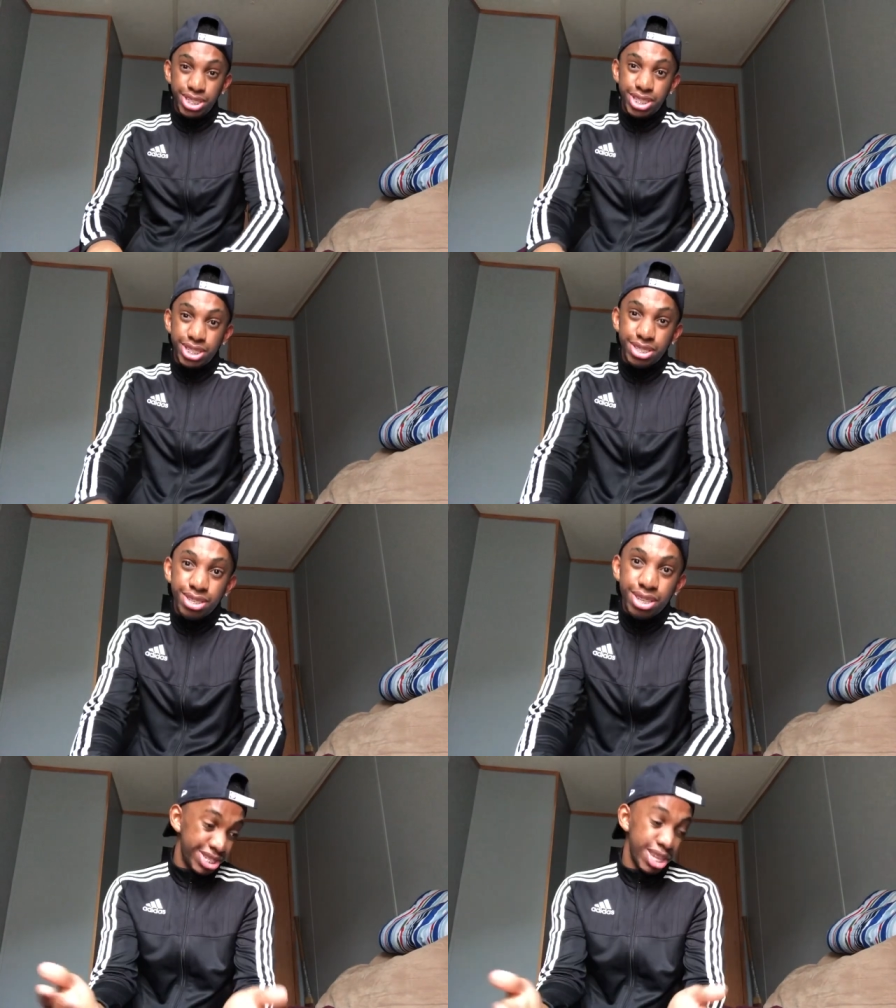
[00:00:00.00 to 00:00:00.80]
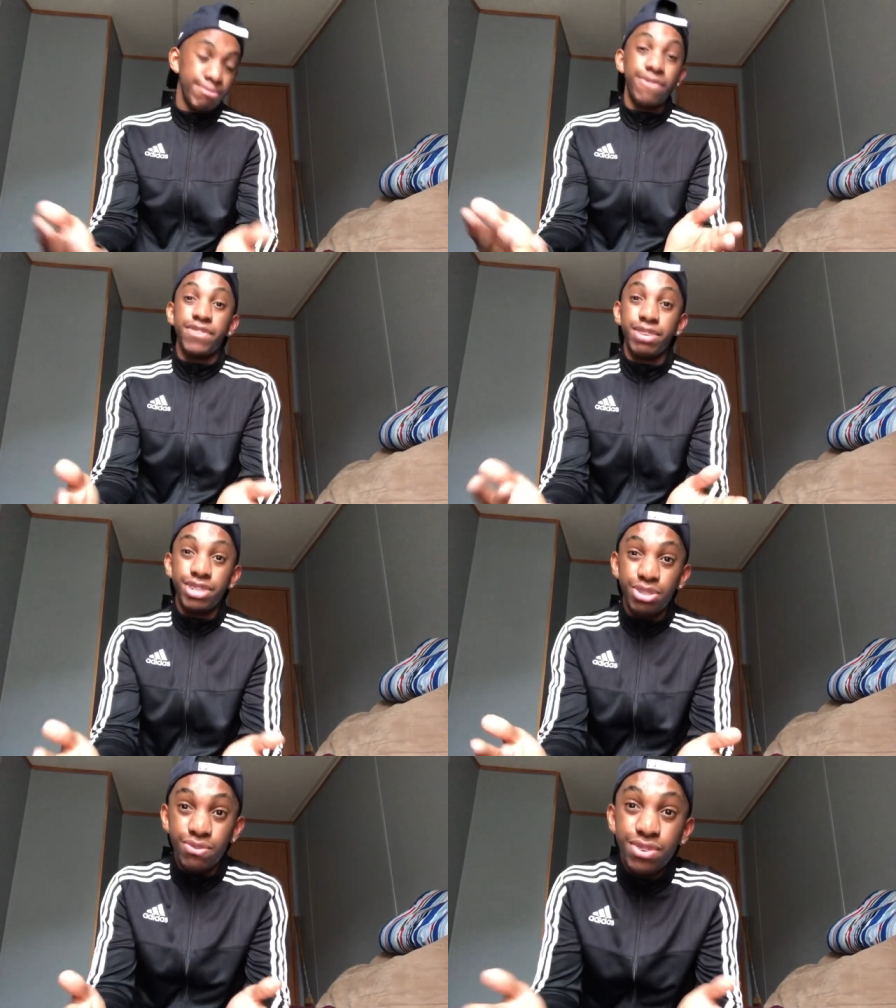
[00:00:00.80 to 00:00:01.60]
is. Say my favorite
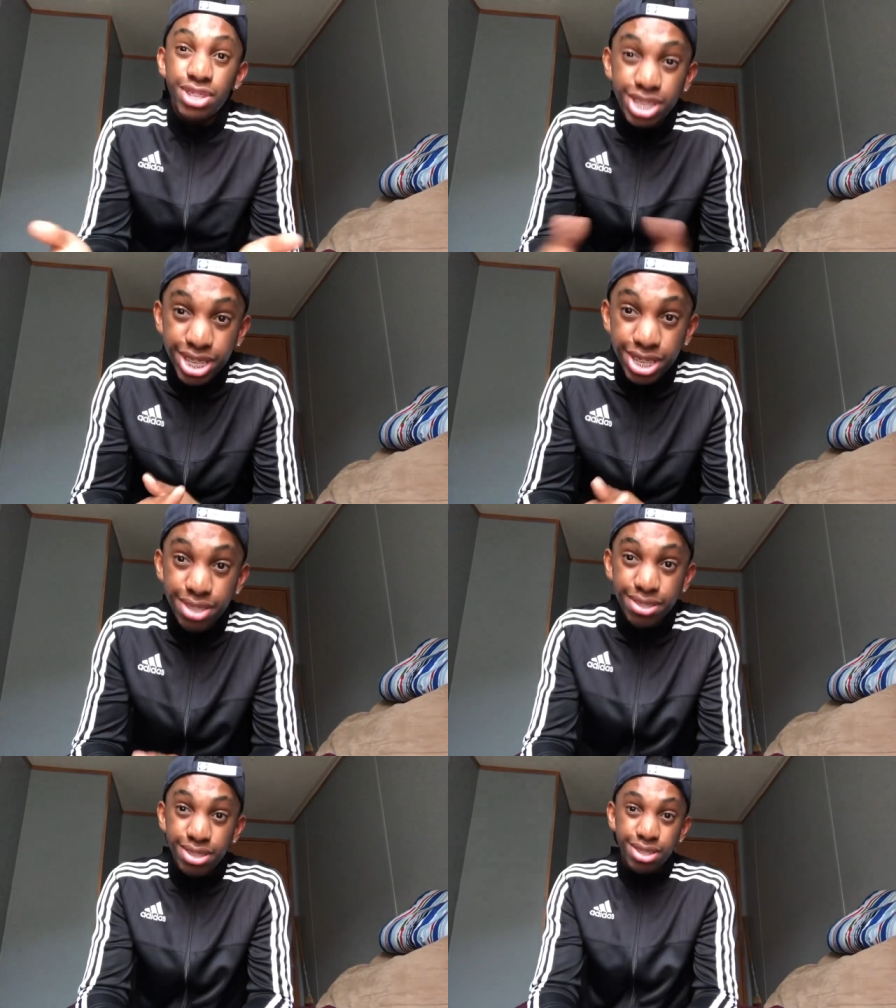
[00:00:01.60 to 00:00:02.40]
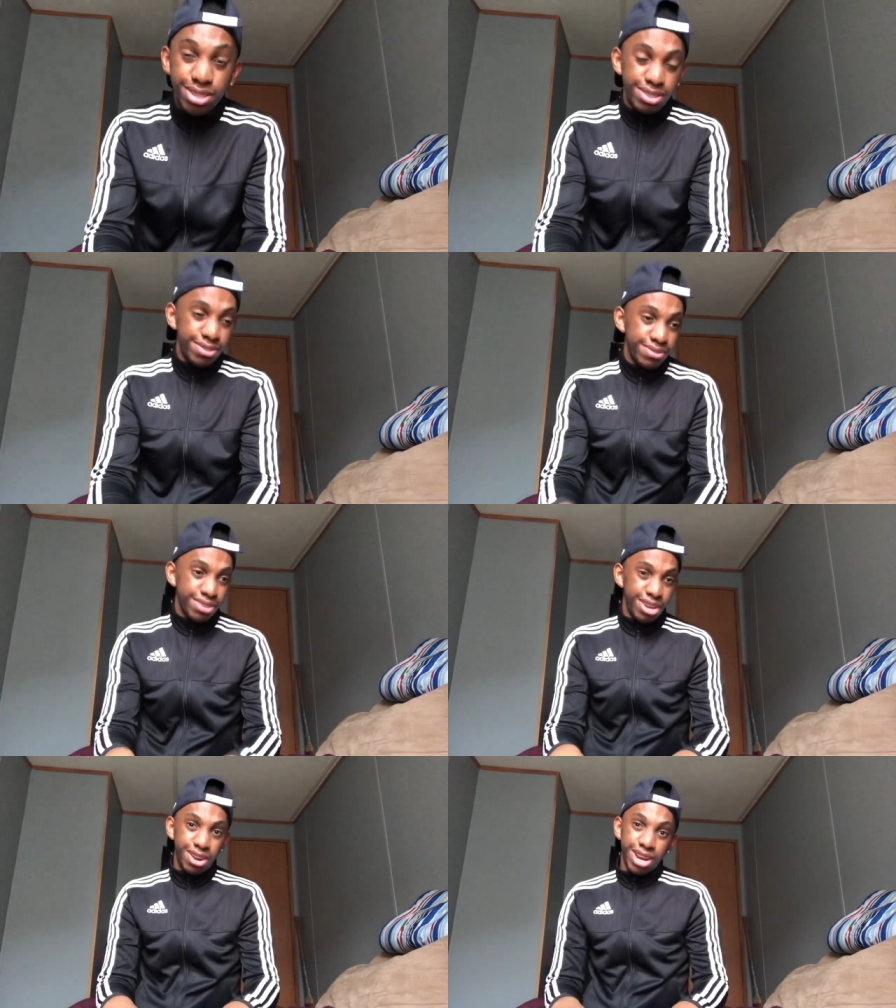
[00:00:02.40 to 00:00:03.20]
shoe for the end.
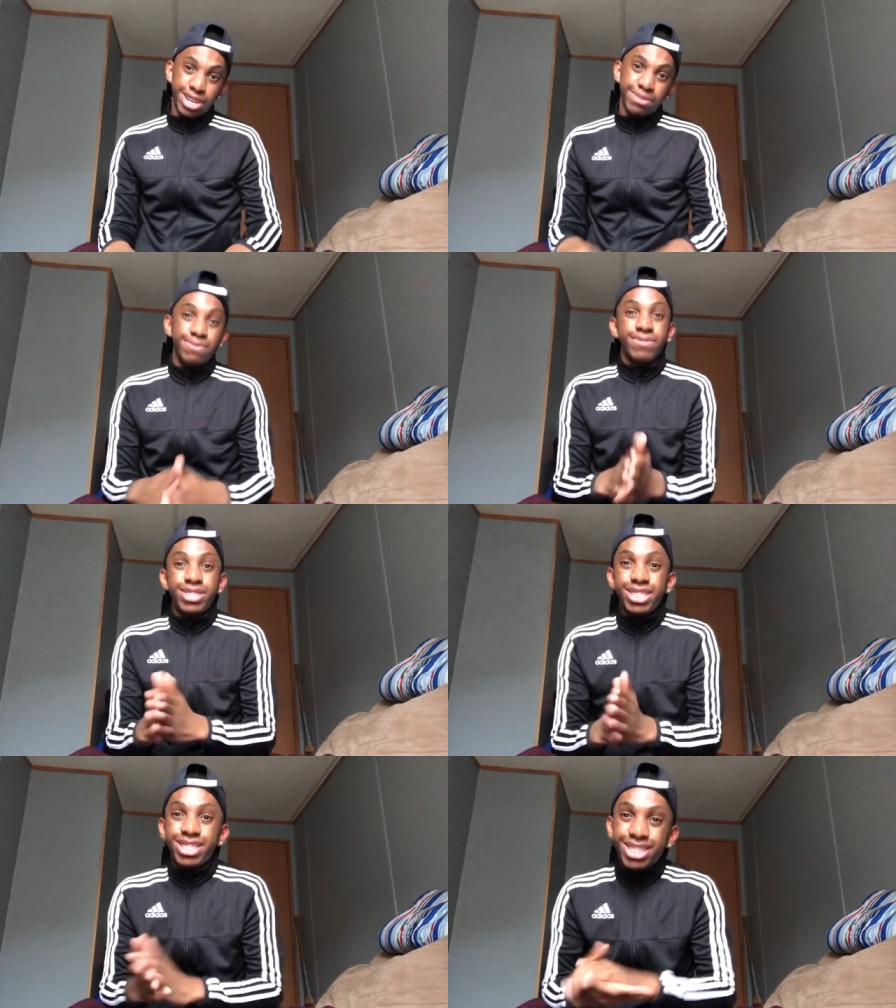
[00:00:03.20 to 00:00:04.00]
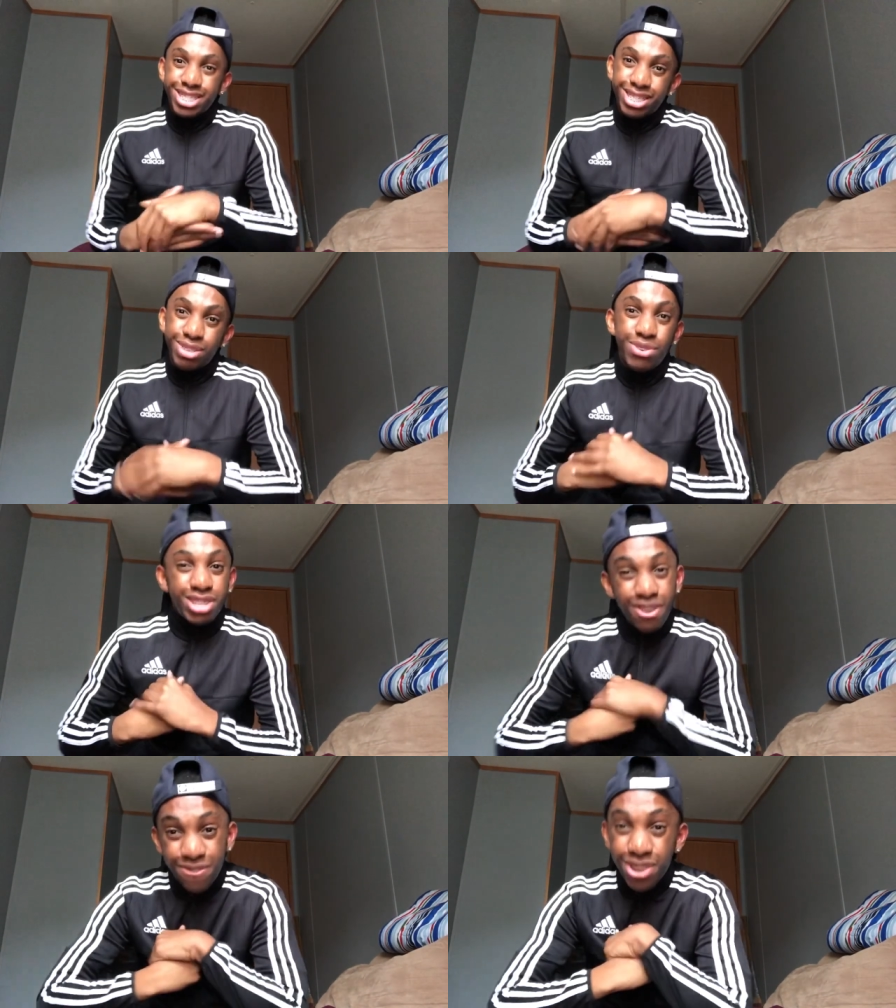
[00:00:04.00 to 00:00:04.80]
Alright. So
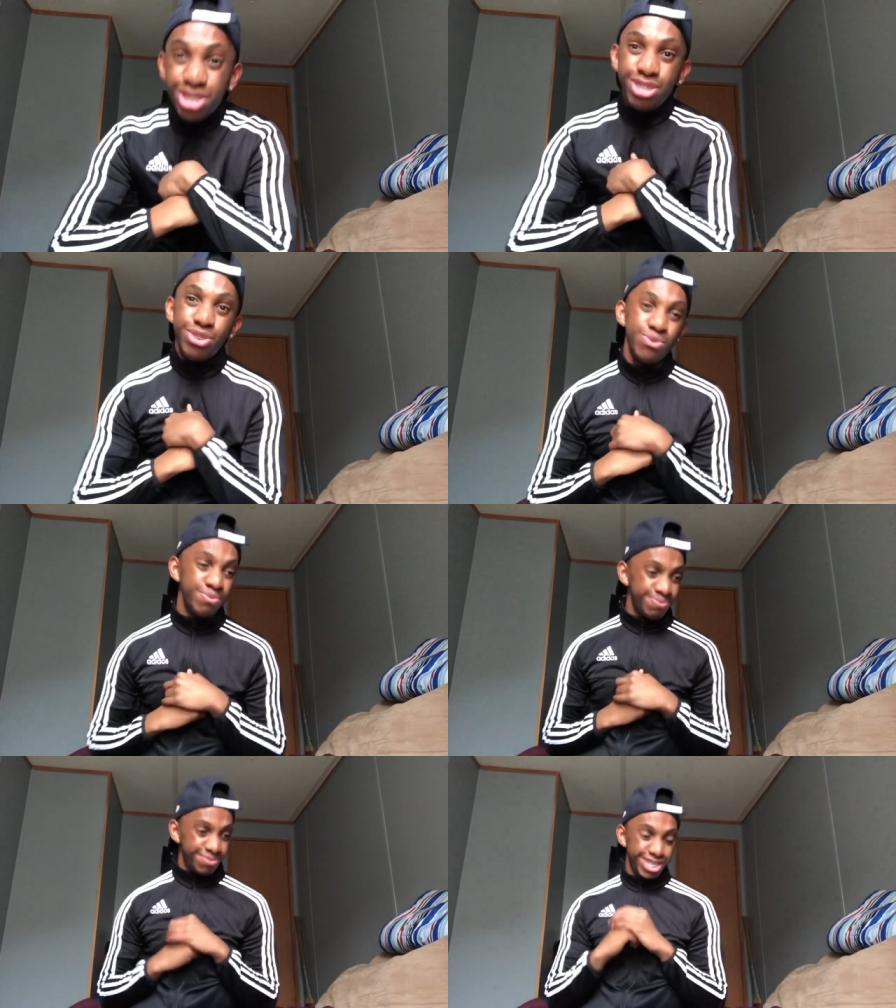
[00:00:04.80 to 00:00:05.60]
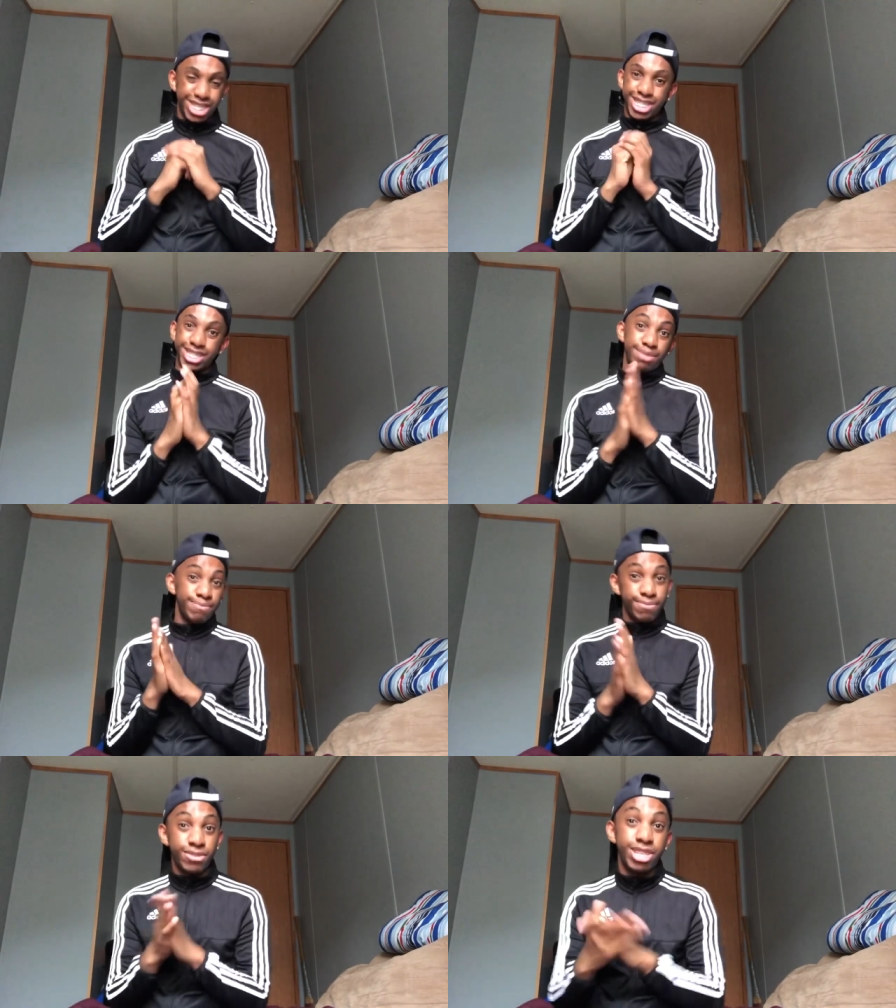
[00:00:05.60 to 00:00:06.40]
without further ado,
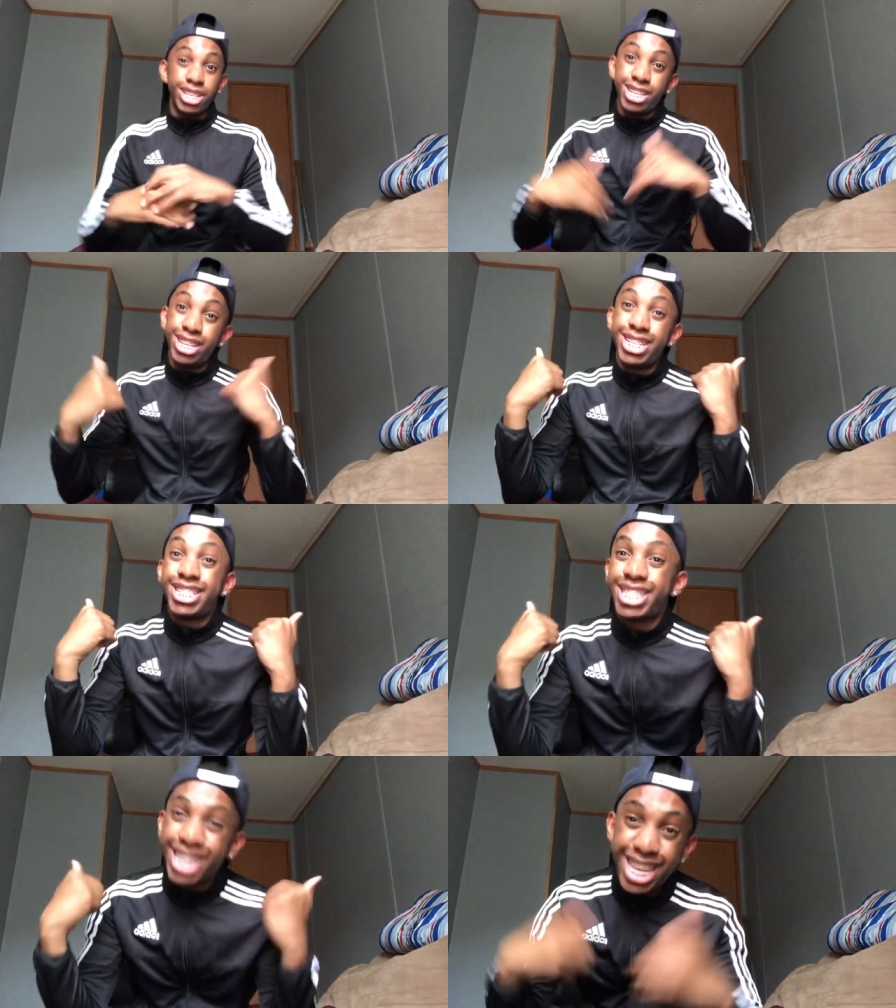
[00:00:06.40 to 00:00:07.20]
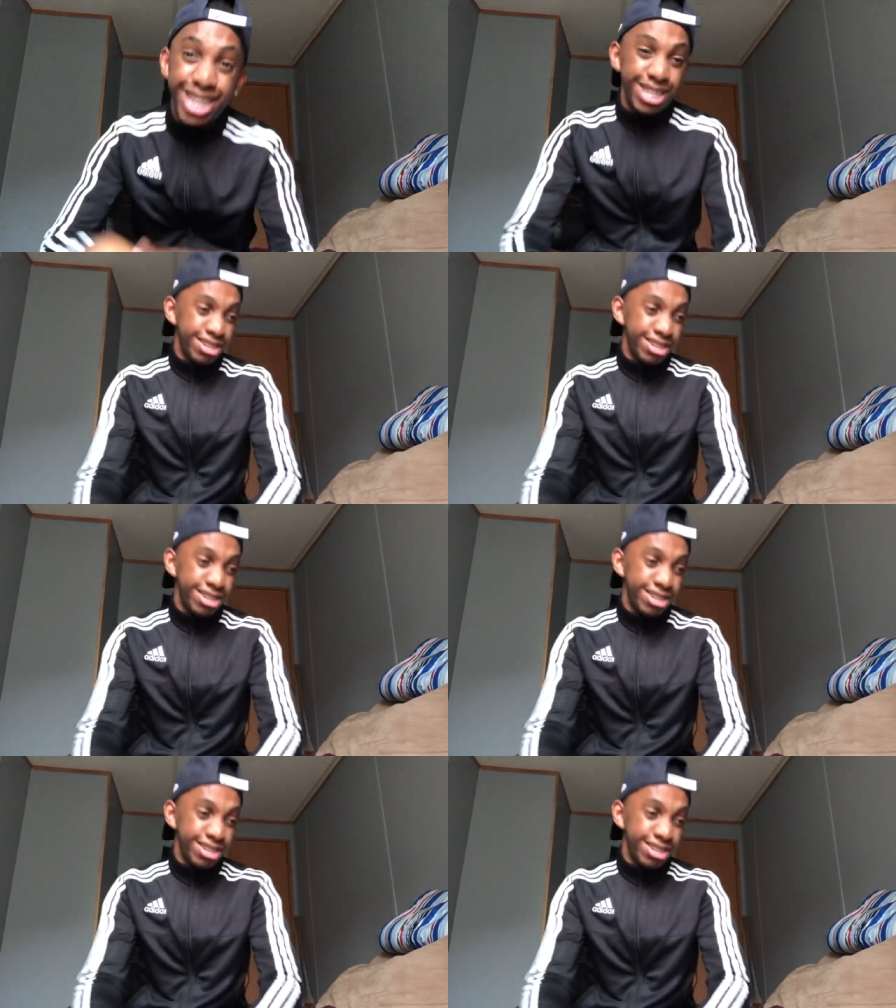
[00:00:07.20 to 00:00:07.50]
let's get it.